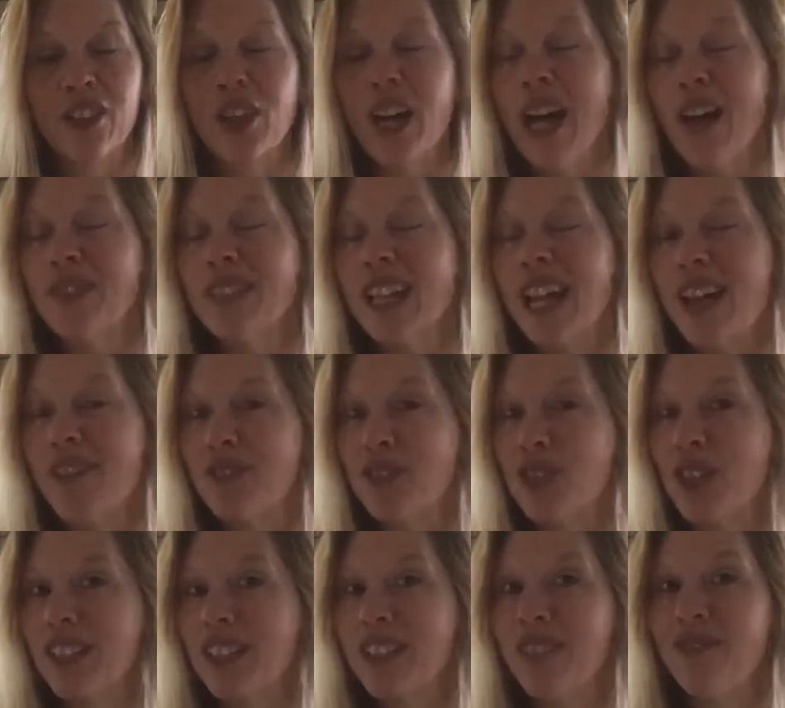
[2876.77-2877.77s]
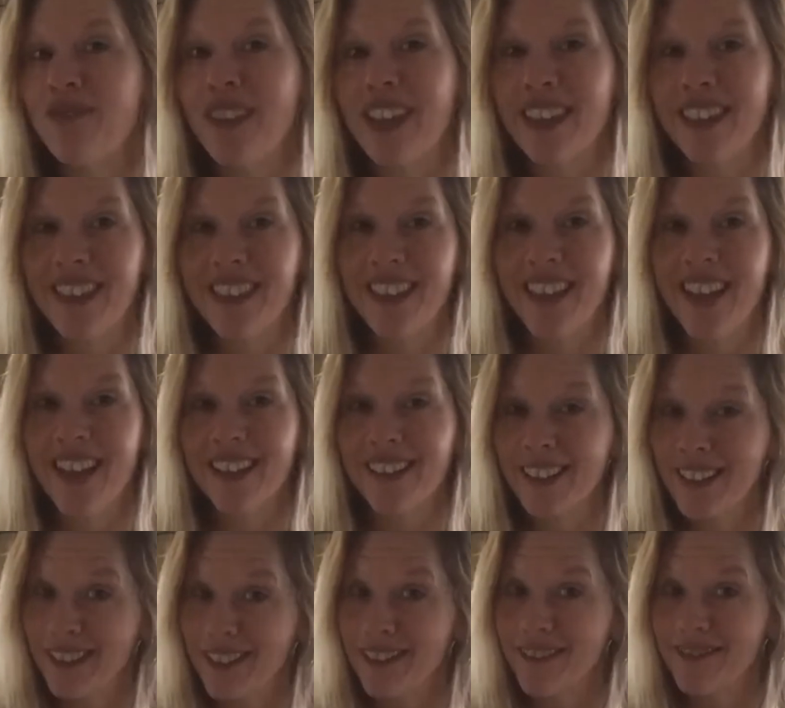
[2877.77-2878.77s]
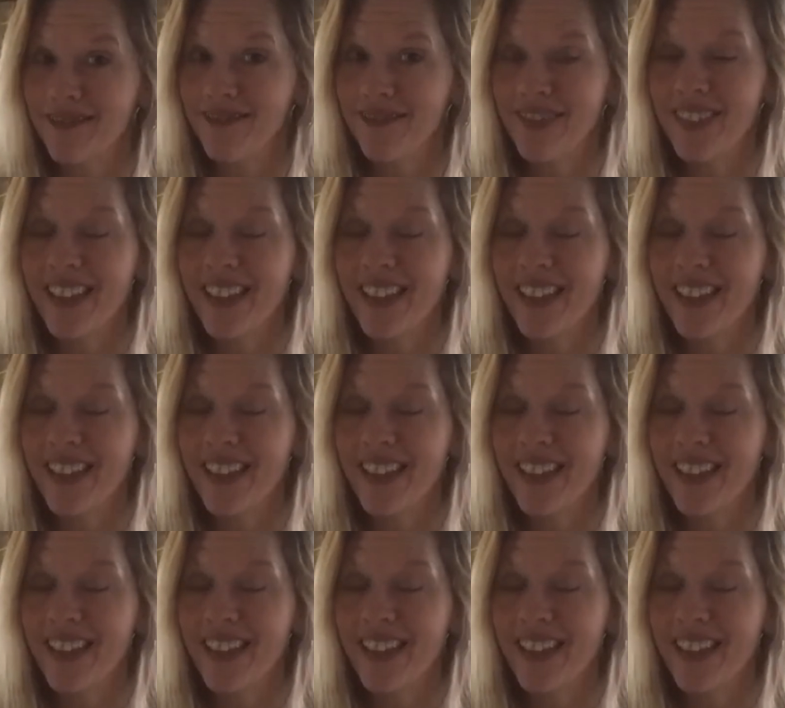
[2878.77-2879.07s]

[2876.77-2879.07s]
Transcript: you have to have trust and faith in that too.